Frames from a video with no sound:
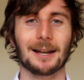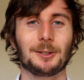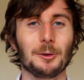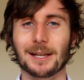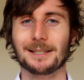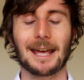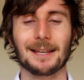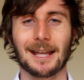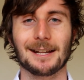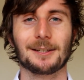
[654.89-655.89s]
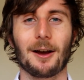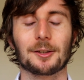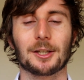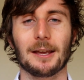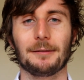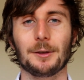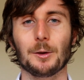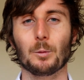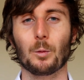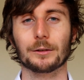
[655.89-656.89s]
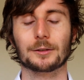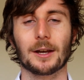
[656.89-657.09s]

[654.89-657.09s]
Do get in touch if you want